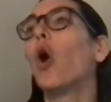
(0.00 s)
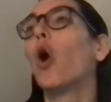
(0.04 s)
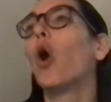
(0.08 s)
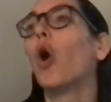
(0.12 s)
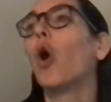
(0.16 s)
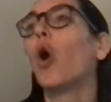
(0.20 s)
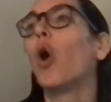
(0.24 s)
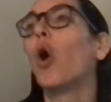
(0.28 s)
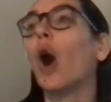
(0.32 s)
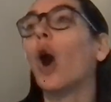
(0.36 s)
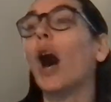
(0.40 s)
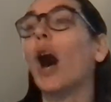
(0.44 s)

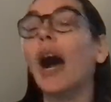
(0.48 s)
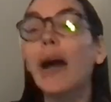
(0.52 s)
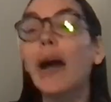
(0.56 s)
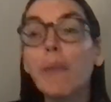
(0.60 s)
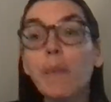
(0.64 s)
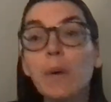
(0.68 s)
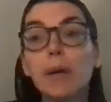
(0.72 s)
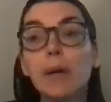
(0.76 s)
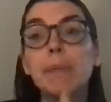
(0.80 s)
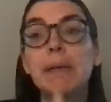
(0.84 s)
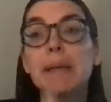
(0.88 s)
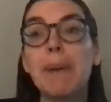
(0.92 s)
Or I
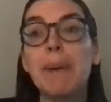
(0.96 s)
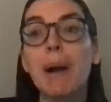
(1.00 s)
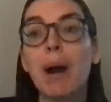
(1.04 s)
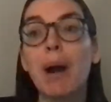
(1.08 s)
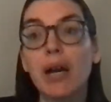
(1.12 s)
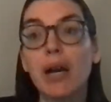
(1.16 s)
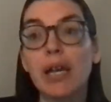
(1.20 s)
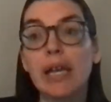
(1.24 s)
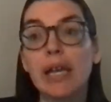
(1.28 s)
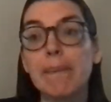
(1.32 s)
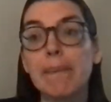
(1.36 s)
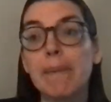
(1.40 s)
will be
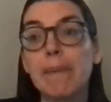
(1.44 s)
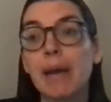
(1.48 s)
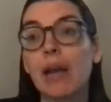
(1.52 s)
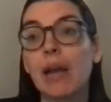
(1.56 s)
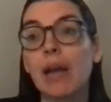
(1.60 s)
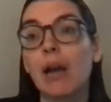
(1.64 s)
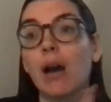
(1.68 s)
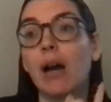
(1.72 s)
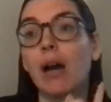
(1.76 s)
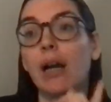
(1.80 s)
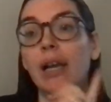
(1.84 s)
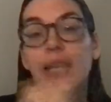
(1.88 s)
parking my
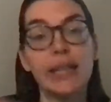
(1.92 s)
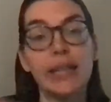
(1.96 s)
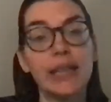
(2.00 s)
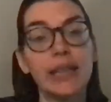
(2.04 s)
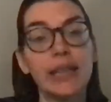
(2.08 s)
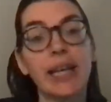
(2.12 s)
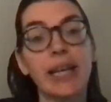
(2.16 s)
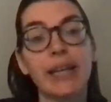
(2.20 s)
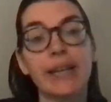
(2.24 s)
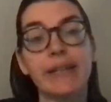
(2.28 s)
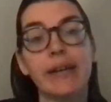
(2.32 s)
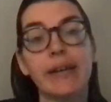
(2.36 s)
car in
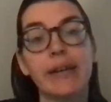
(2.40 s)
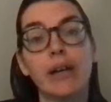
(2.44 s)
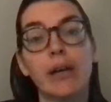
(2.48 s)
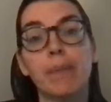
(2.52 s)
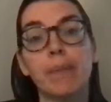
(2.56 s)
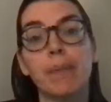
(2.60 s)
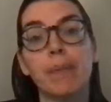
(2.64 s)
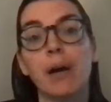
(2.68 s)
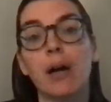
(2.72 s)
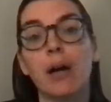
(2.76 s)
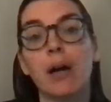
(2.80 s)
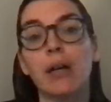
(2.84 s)
that car
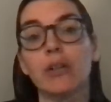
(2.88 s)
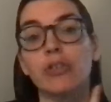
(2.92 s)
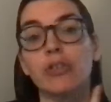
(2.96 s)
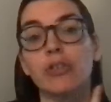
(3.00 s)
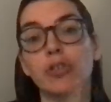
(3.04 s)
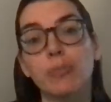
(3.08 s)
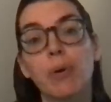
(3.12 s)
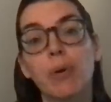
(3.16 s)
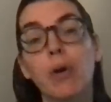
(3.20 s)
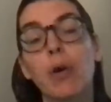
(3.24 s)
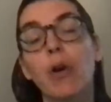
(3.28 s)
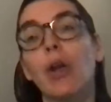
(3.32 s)
park
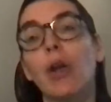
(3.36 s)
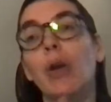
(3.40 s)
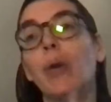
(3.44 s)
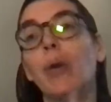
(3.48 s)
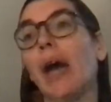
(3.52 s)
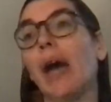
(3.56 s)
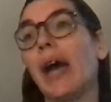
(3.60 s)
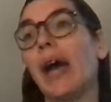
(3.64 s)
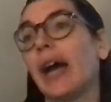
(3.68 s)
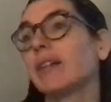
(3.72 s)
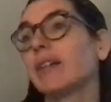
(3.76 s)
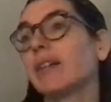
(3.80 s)
tomorrow
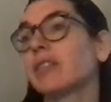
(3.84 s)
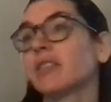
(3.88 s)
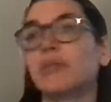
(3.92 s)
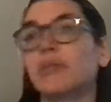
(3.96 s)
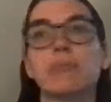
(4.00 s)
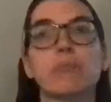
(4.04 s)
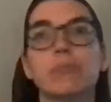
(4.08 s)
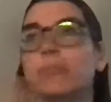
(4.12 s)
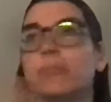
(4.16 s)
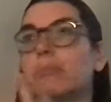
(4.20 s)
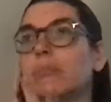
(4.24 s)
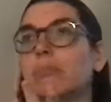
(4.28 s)
at
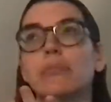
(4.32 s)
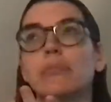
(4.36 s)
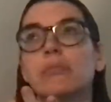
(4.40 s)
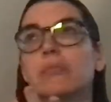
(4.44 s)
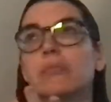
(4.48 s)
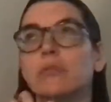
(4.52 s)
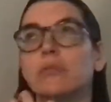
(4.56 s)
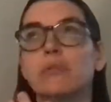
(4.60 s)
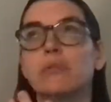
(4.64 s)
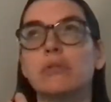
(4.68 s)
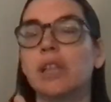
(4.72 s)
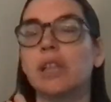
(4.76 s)

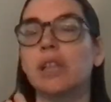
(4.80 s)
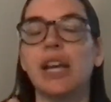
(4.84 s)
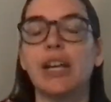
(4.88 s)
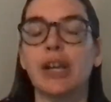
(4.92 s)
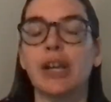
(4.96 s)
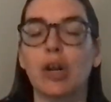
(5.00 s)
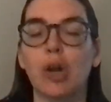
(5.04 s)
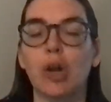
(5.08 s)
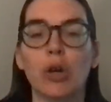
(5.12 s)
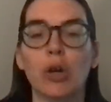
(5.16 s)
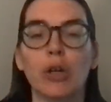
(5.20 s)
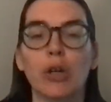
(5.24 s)
10
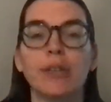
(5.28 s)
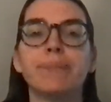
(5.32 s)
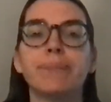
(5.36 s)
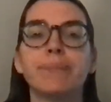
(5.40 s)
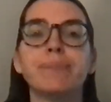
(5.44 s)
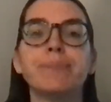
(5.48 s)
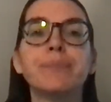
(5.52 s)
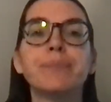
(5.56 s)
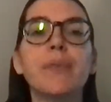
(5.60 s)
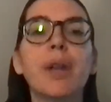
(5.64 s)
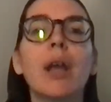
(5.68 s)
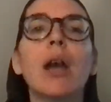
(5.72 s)
o'clock.
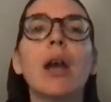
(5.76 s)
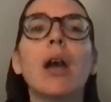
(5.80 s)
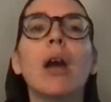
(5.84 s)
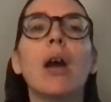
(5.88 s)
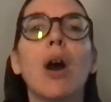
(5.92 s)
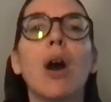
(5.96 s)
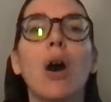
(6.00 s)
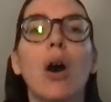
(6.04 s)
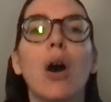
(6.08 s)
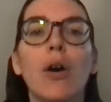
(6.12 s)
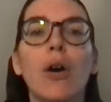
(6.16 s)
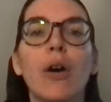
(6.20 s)

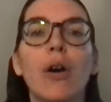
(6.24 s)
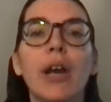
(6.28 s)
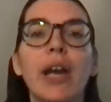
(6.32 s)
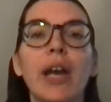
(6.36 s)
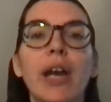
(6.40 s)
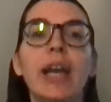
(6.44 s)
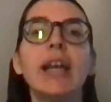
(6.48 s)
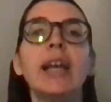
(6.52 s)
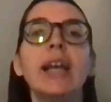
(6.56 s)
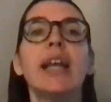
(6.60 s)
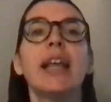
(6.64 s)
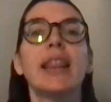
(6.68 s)

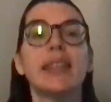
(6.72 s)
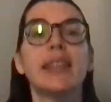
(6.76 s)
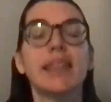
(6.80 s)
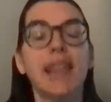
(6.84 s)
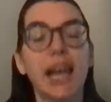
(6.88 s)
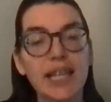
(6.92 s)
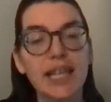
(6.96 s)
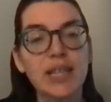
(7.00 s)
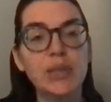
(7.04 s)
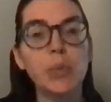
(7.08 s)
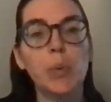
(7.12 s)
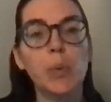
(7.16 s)
Okay,
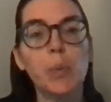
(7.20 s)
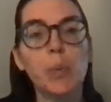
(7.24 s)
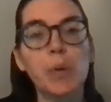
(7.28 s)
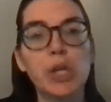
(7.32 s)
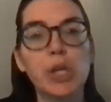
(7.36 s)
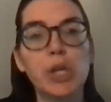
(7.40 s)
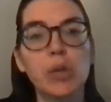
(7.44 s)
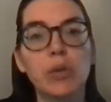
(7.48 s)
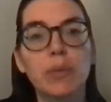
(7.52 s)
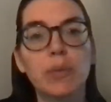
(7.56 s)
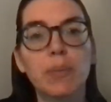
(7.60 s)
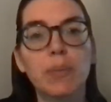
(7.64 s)
that's when we
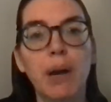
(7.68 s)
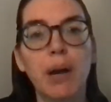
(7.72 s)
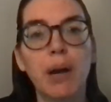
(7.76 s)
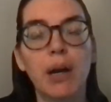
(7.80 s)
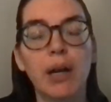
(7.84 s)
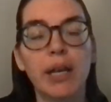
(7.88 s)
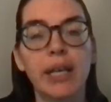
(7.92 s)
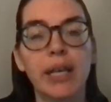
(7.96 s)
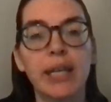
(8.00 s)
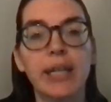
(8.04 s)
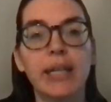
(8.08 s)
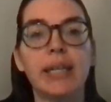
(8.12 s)
use
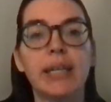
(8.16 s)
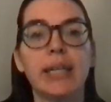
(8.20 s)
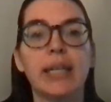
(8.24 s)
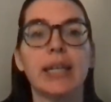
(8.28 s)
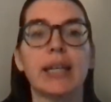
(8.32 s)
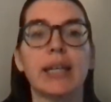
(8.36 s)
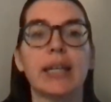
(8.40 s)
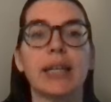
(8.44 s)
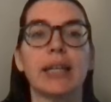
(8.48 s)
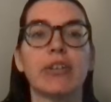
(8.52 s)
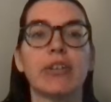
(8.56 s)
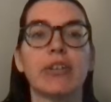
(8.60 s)
parking in
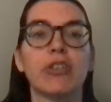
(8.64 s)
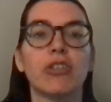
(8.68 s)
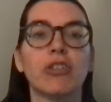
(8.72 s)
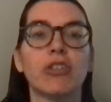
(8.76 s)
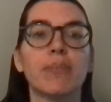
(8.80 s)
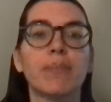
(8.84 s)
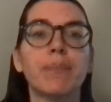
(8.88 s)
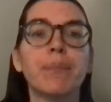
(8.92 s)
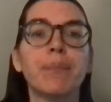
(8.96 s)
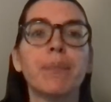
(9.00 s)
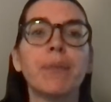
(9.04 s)
English.